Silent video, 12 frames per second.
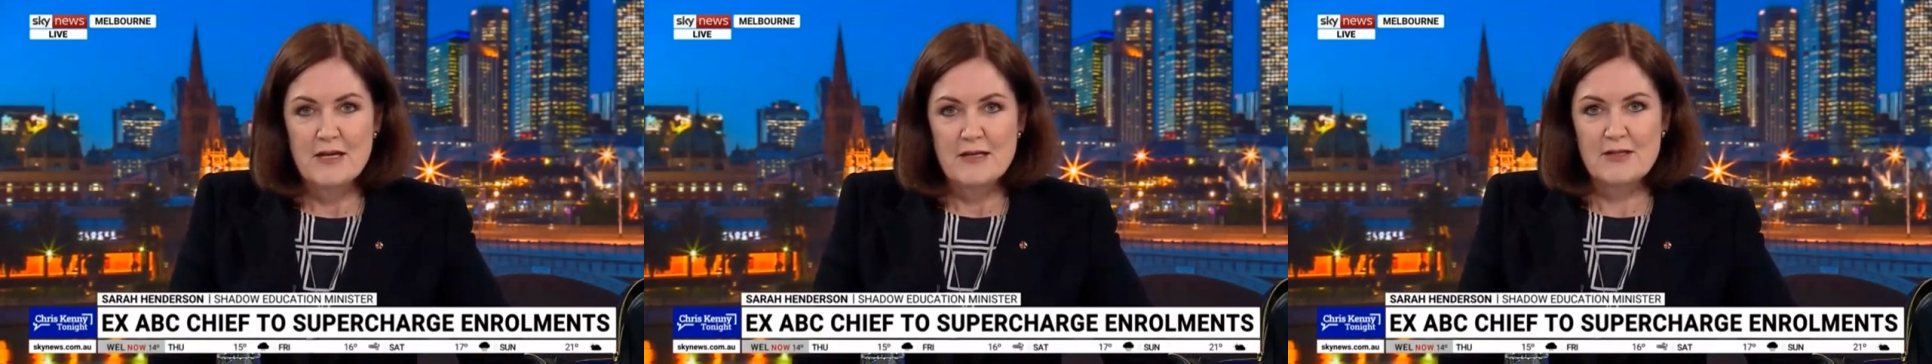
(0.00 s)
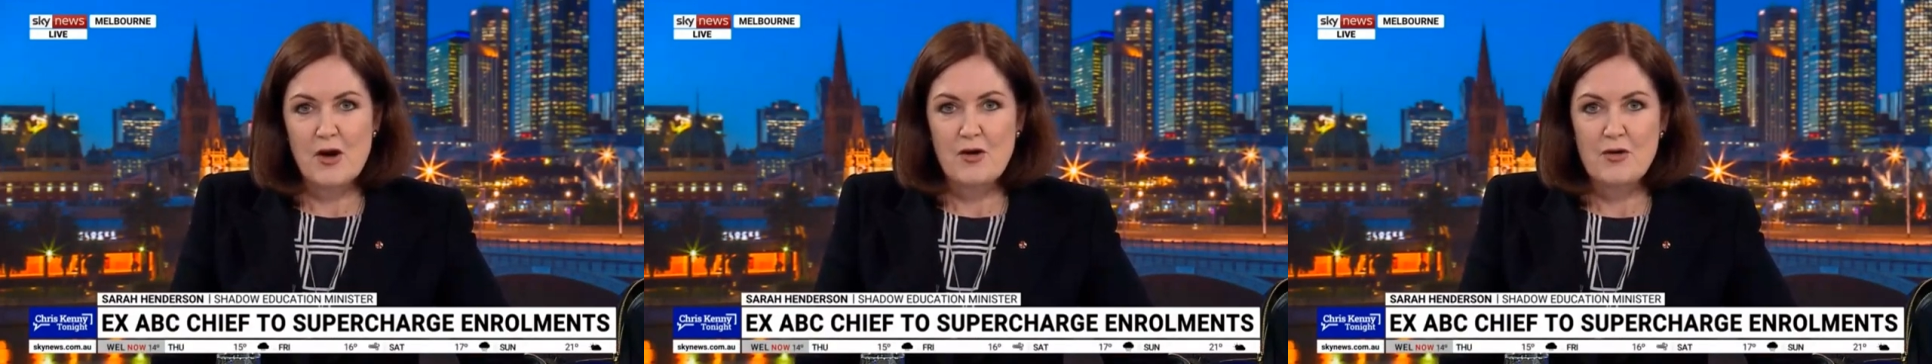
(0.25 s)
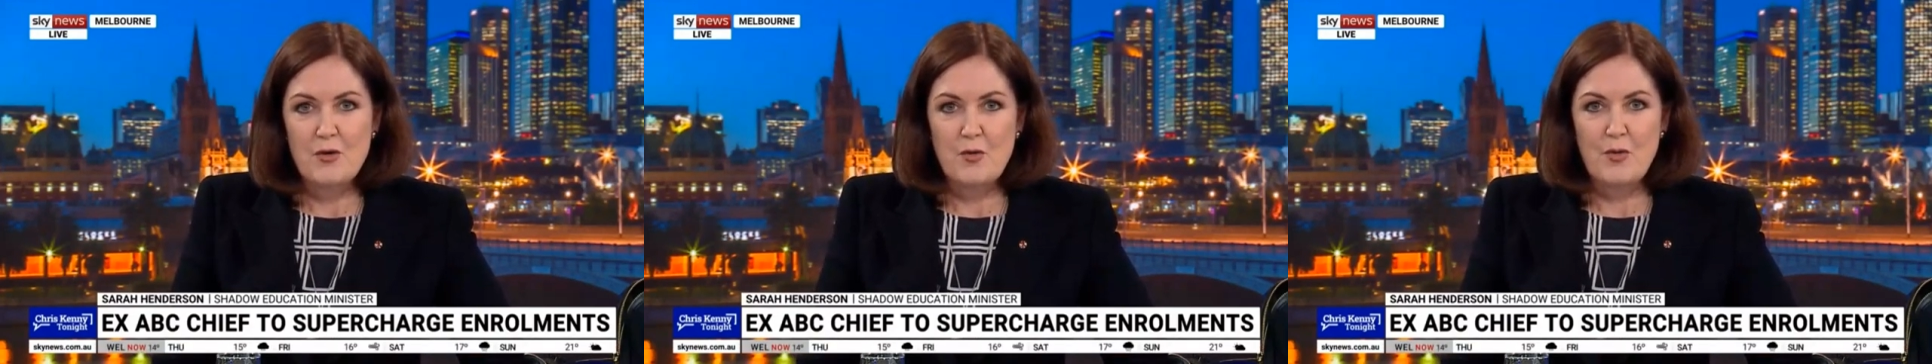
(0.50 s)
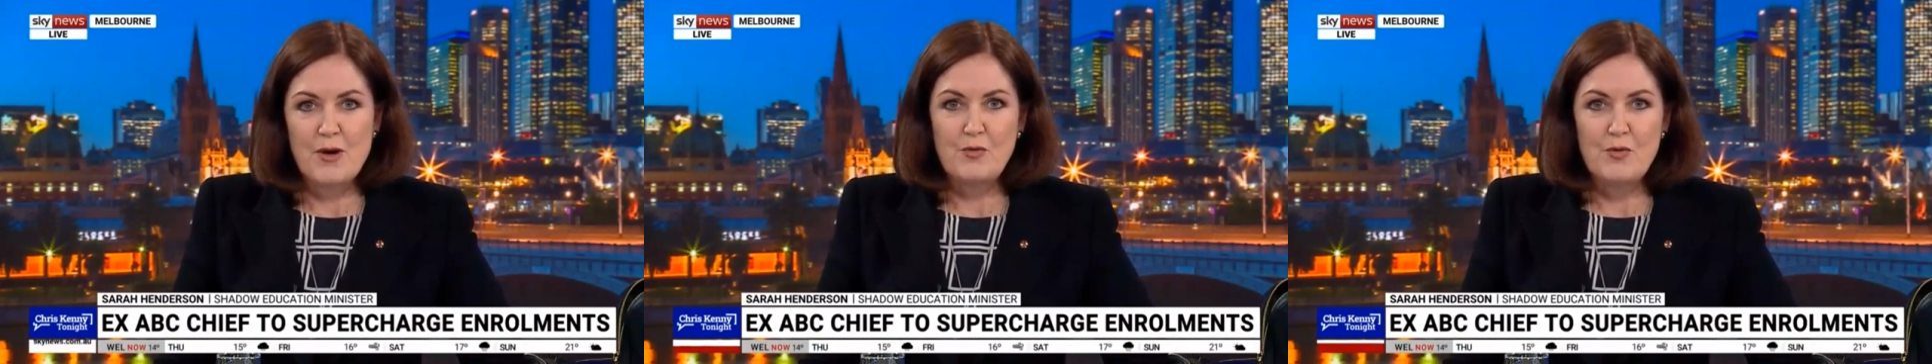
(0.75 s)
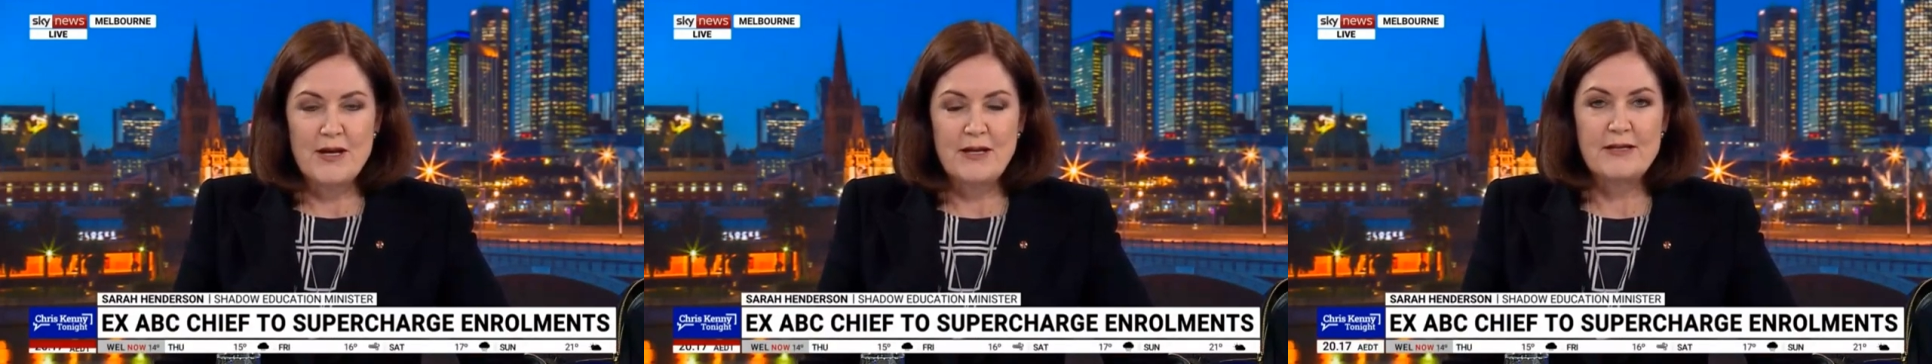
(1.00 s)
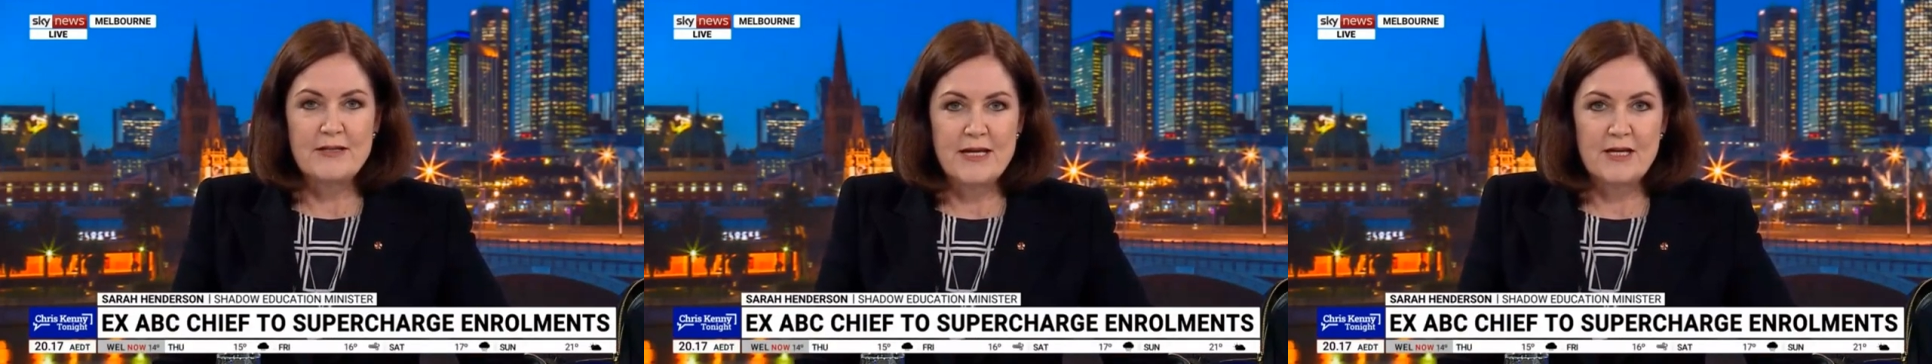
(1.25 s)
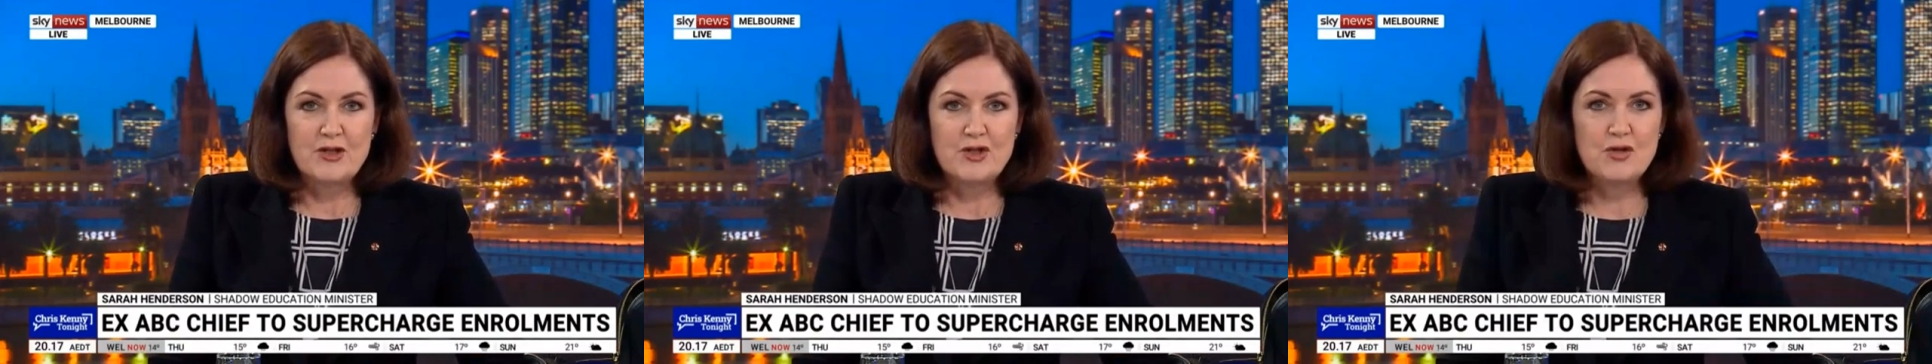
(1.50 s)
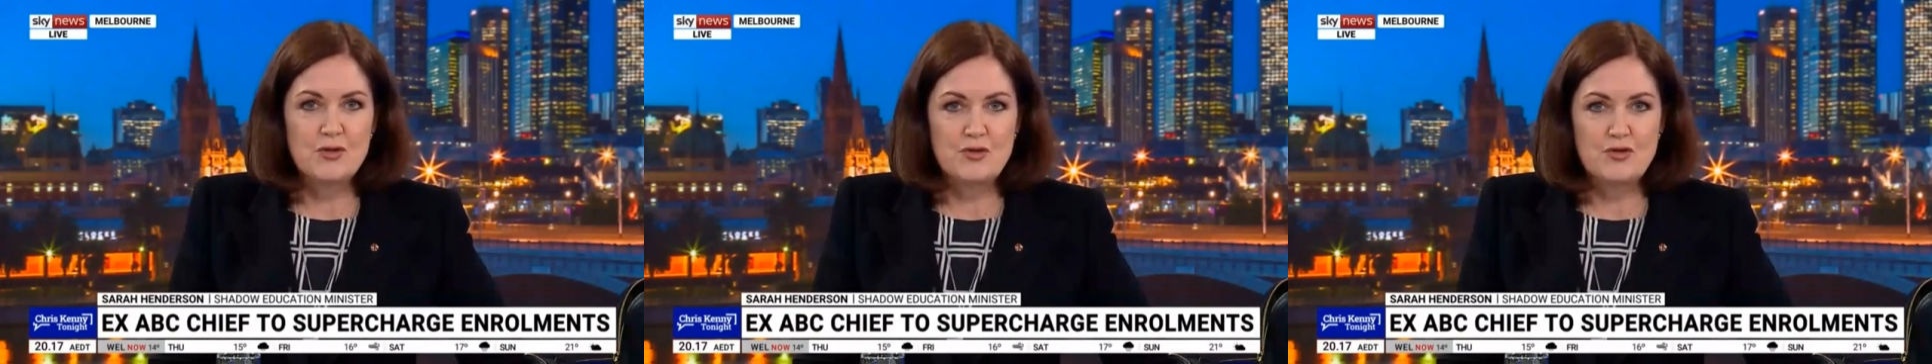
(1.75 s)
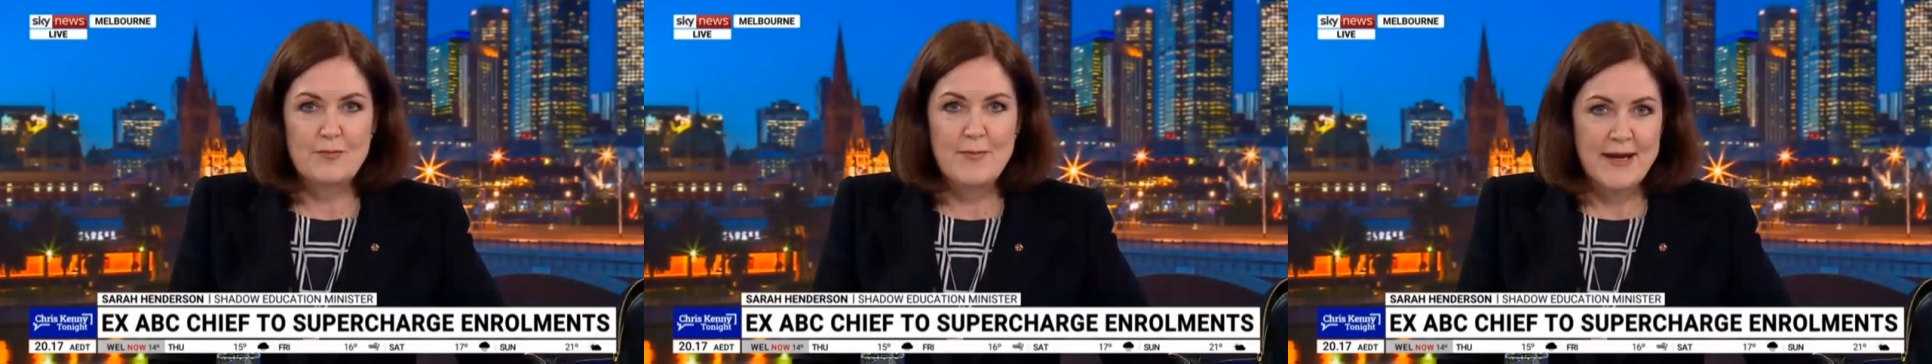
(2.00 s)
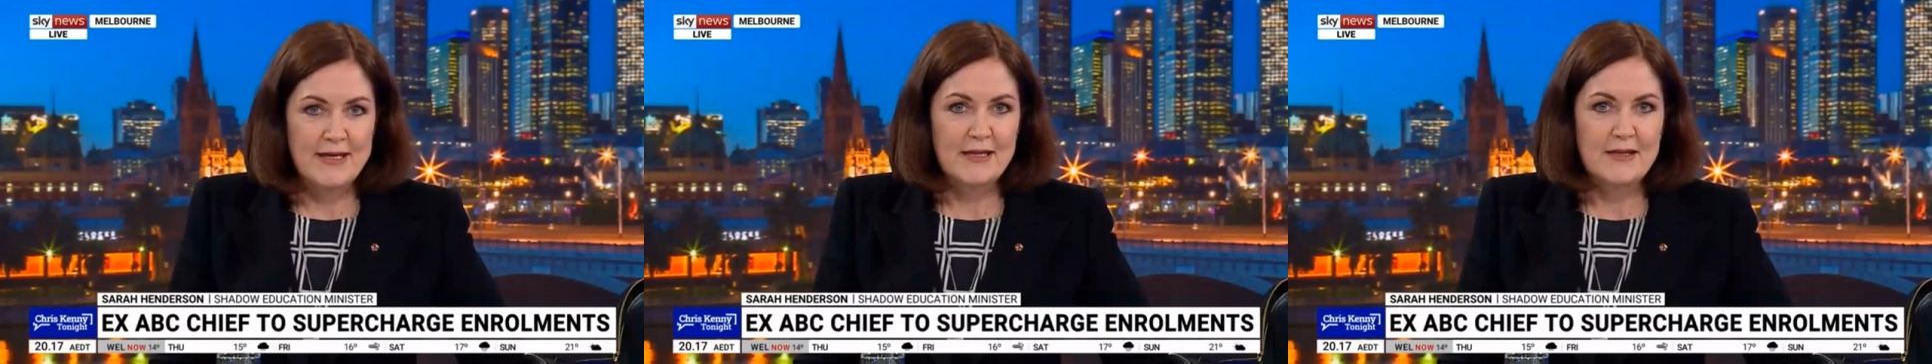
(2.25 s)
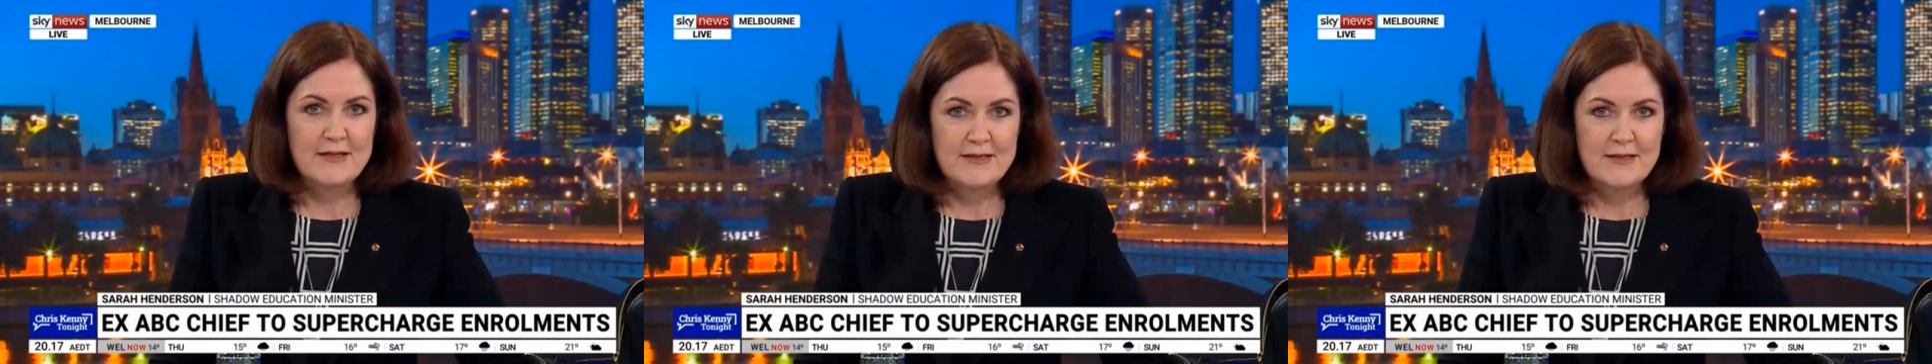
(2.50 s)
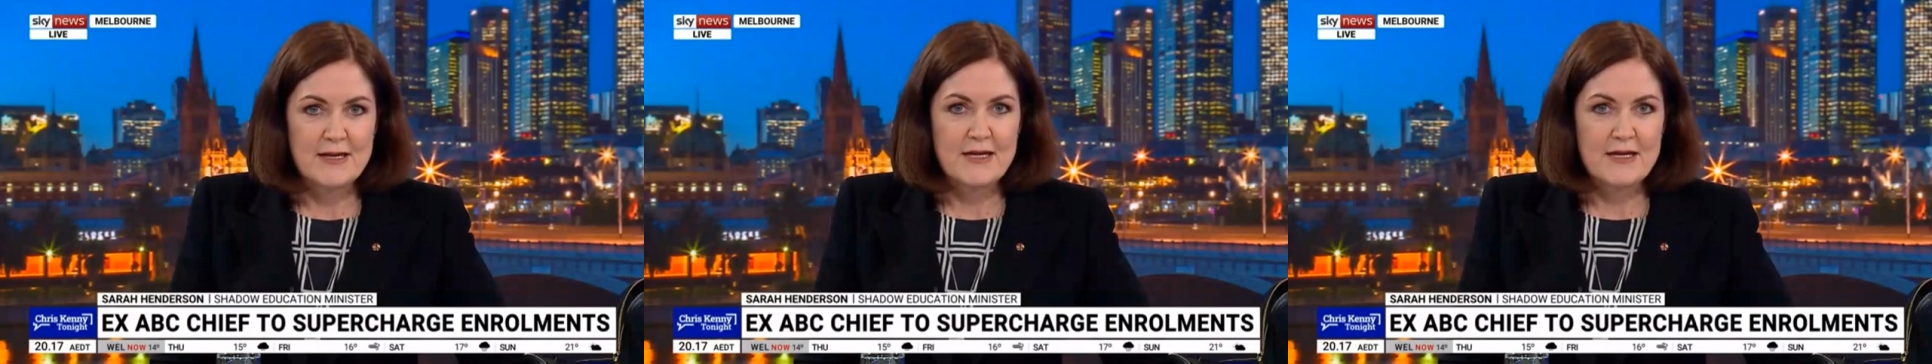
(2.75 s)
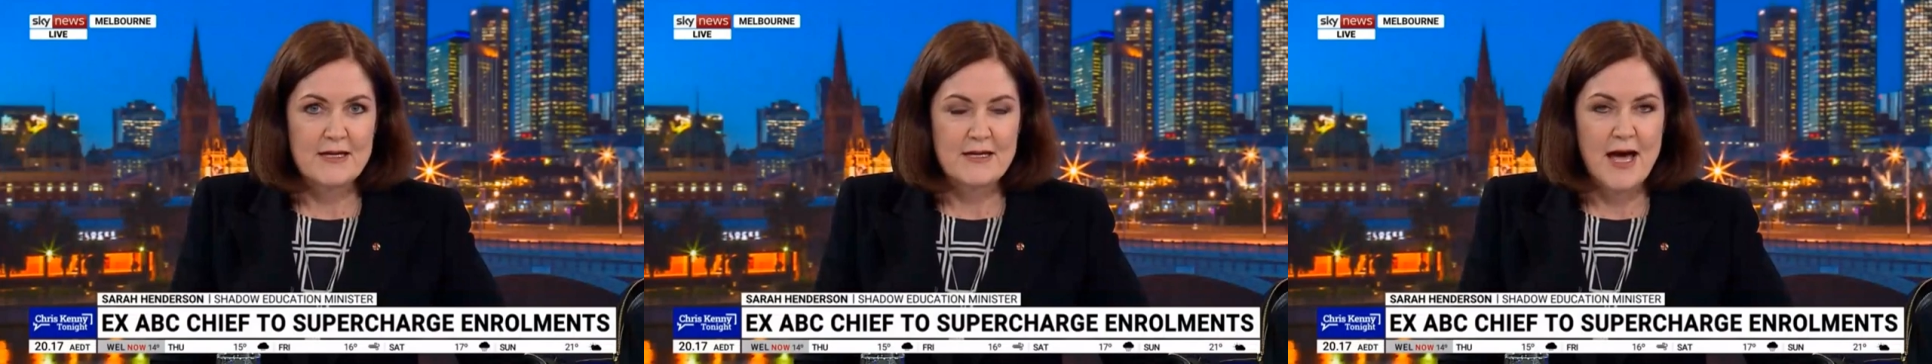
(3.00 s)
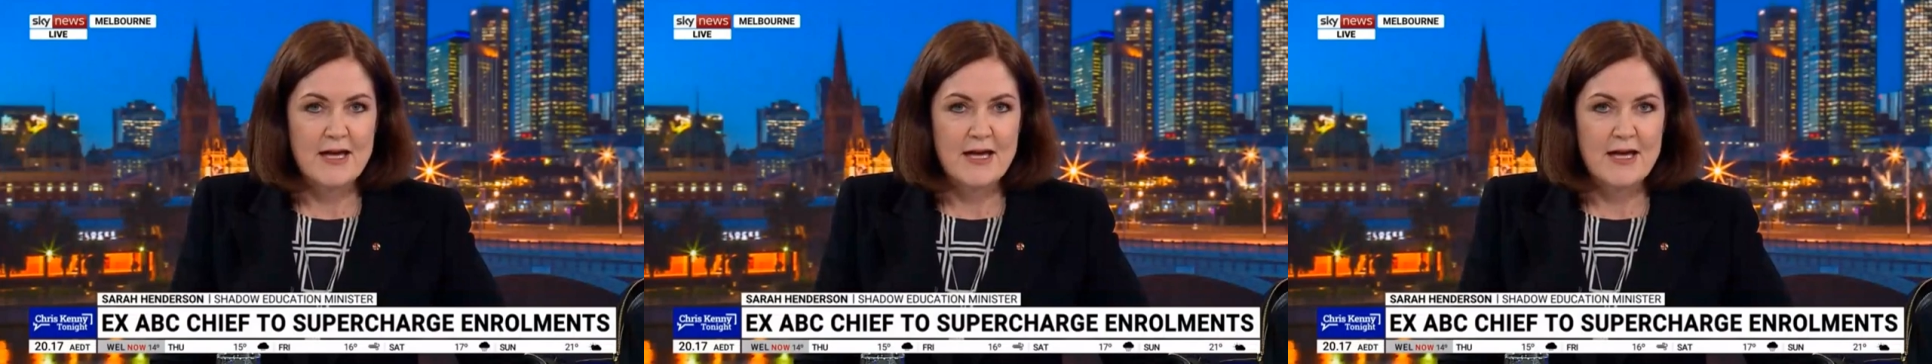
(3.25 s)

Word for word: So we really need to dramatically see